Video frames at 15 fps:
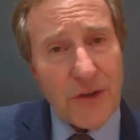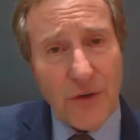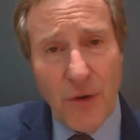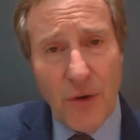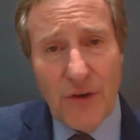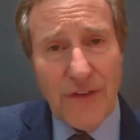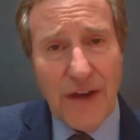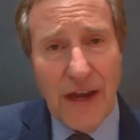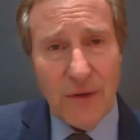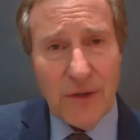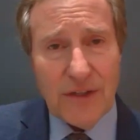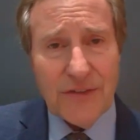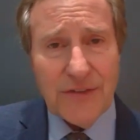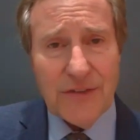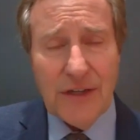
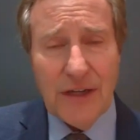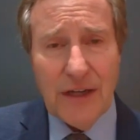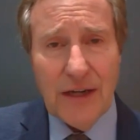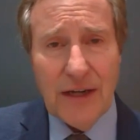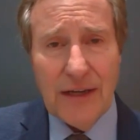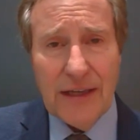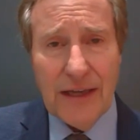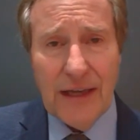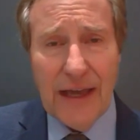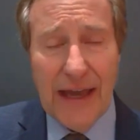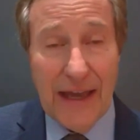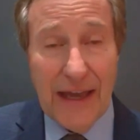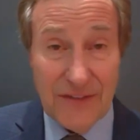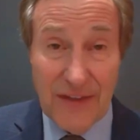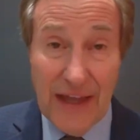coronavirus uh,
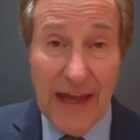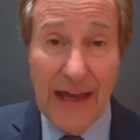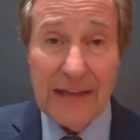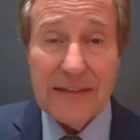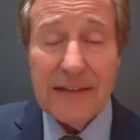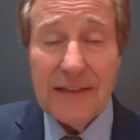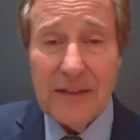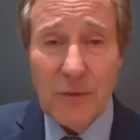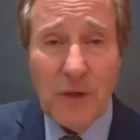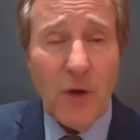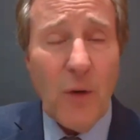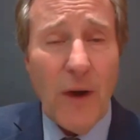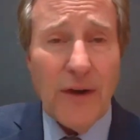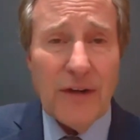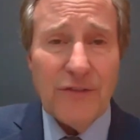has that. It
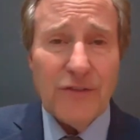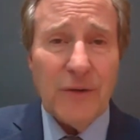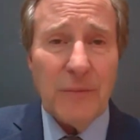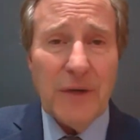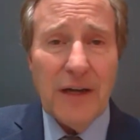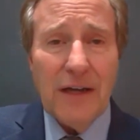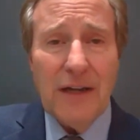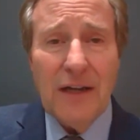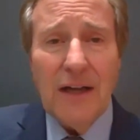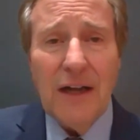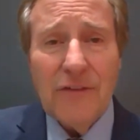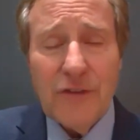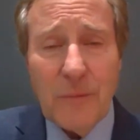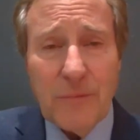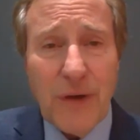acquired it from a
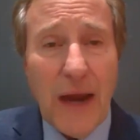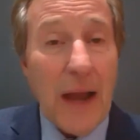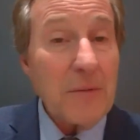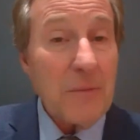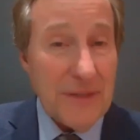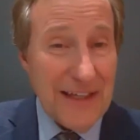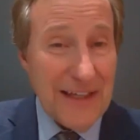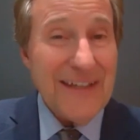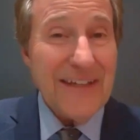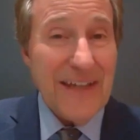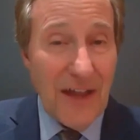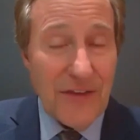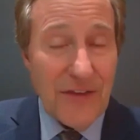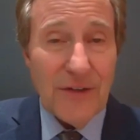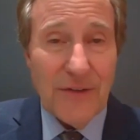from probably
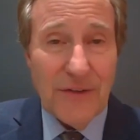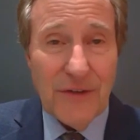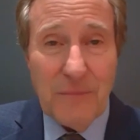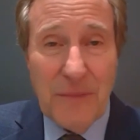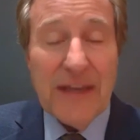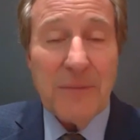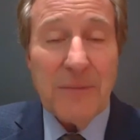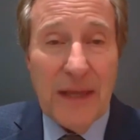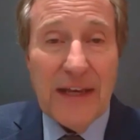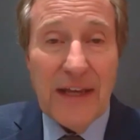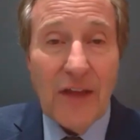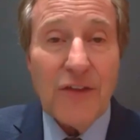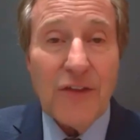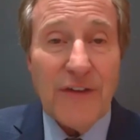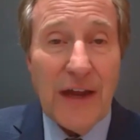another. There are many many
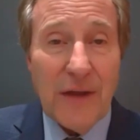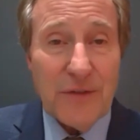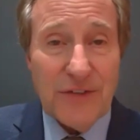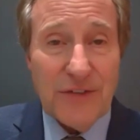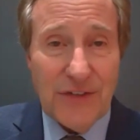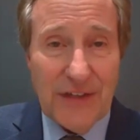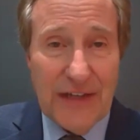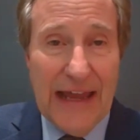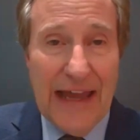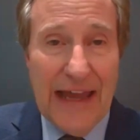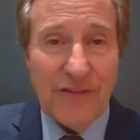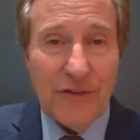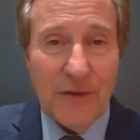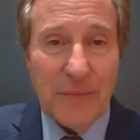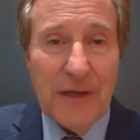other viruses that
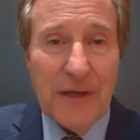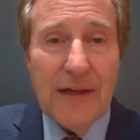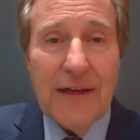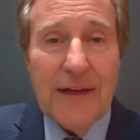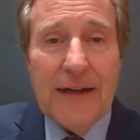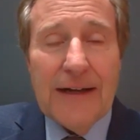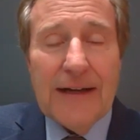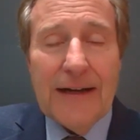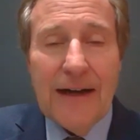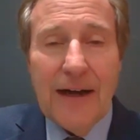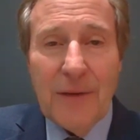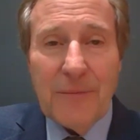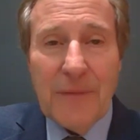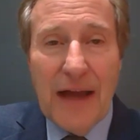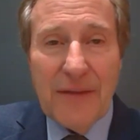have them.
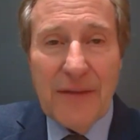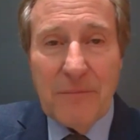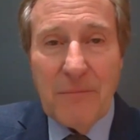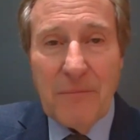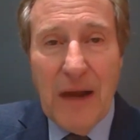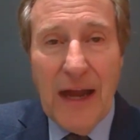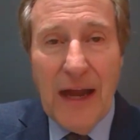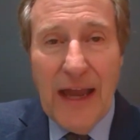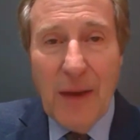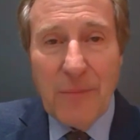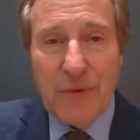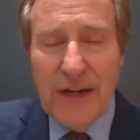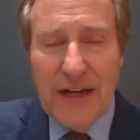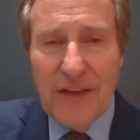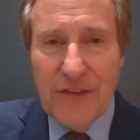Um, I, my
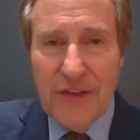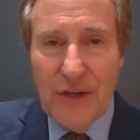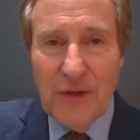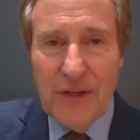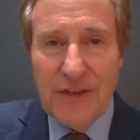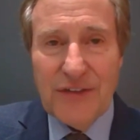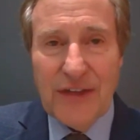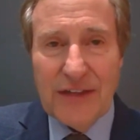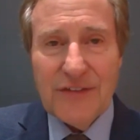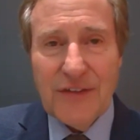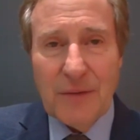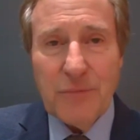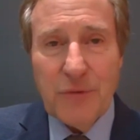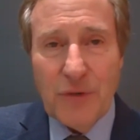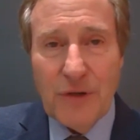operating theory is that
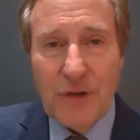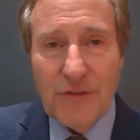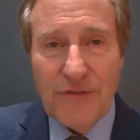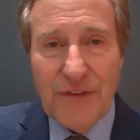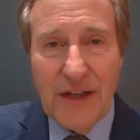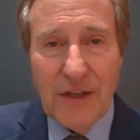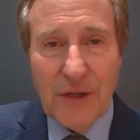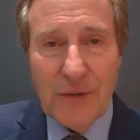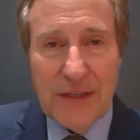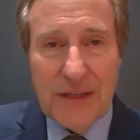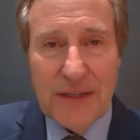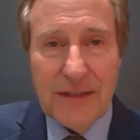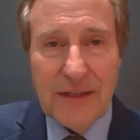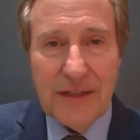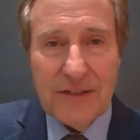some poor fellow
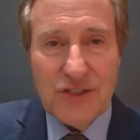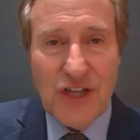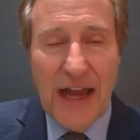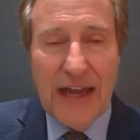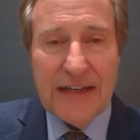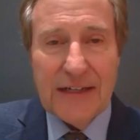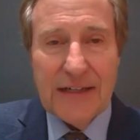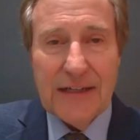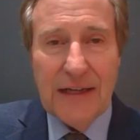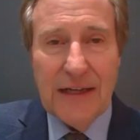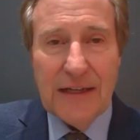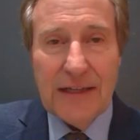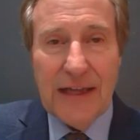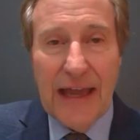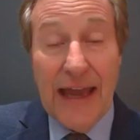in uh, China
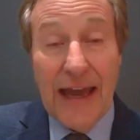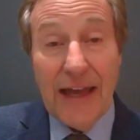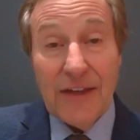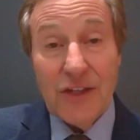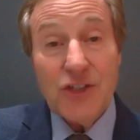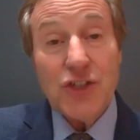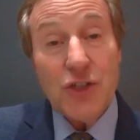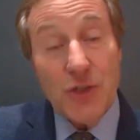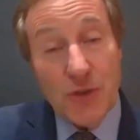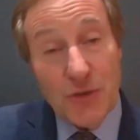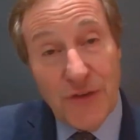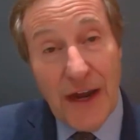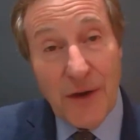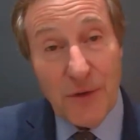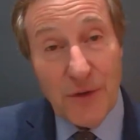had two
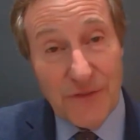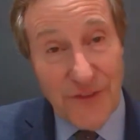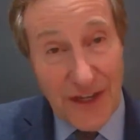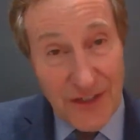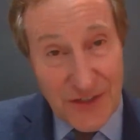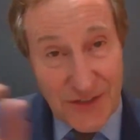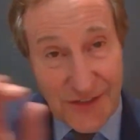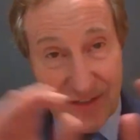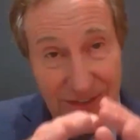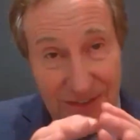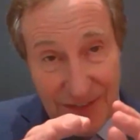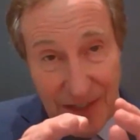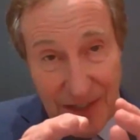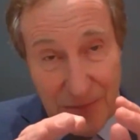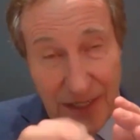viral infections at the
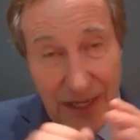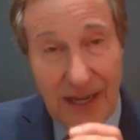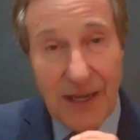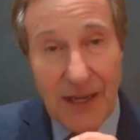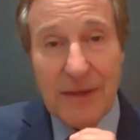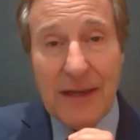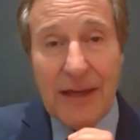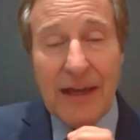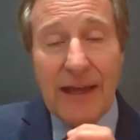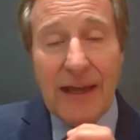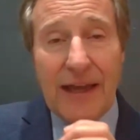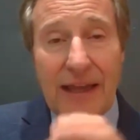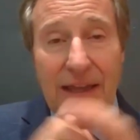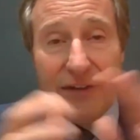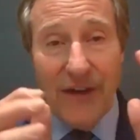same time.
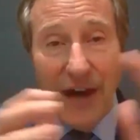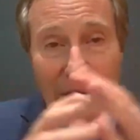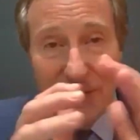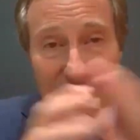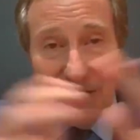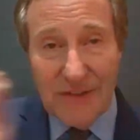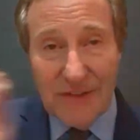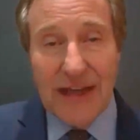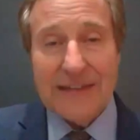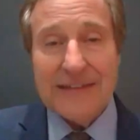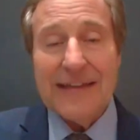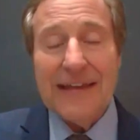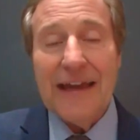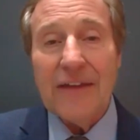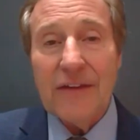And the viruses got
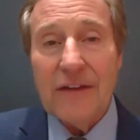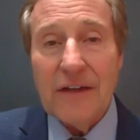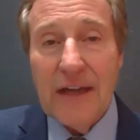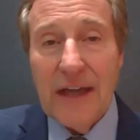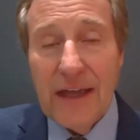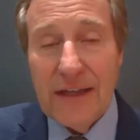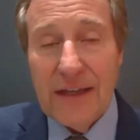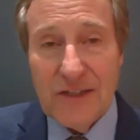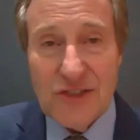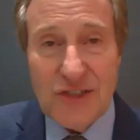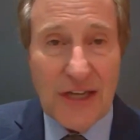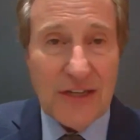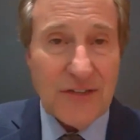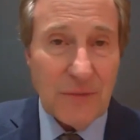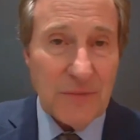together and
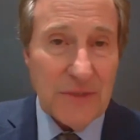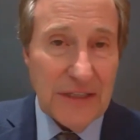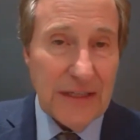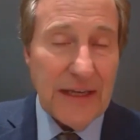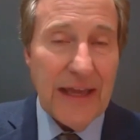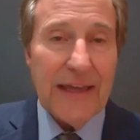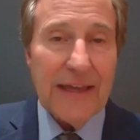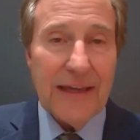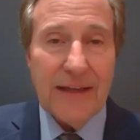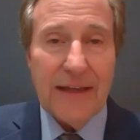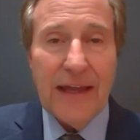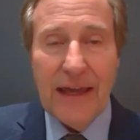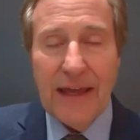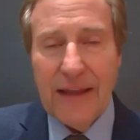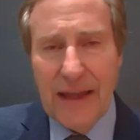exchanged some D N A, and,
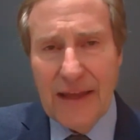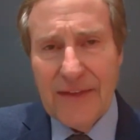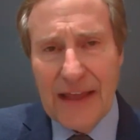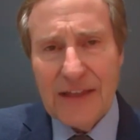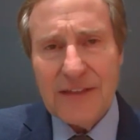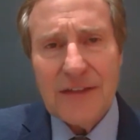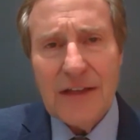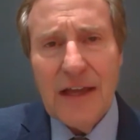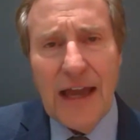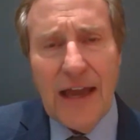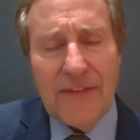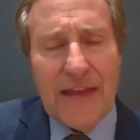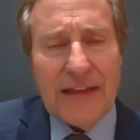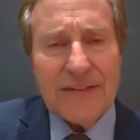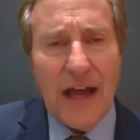and, and, that's,
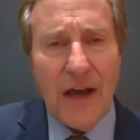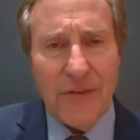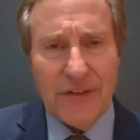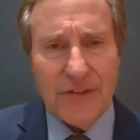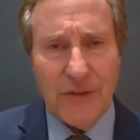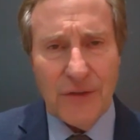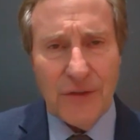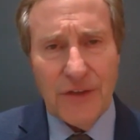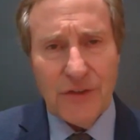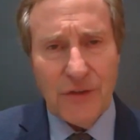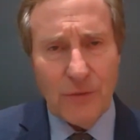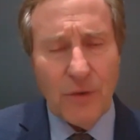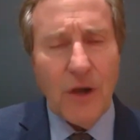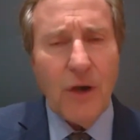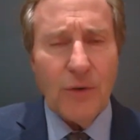and that's how this, this
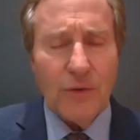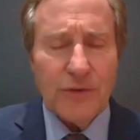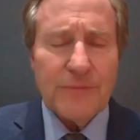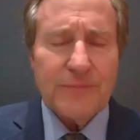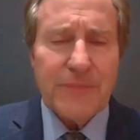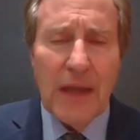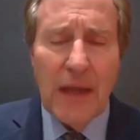arose.